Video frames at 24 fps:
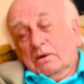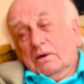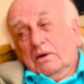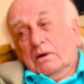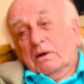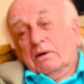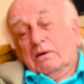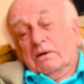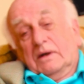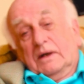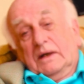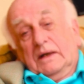you
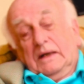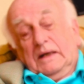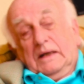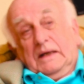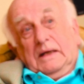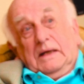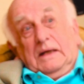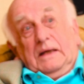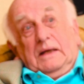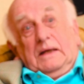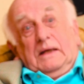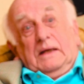know. And
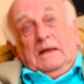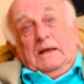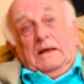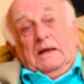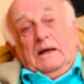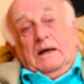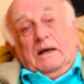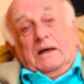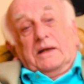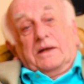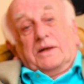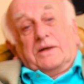
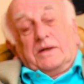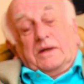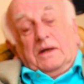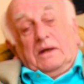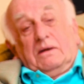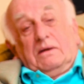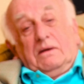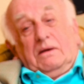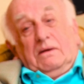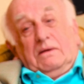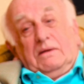I said,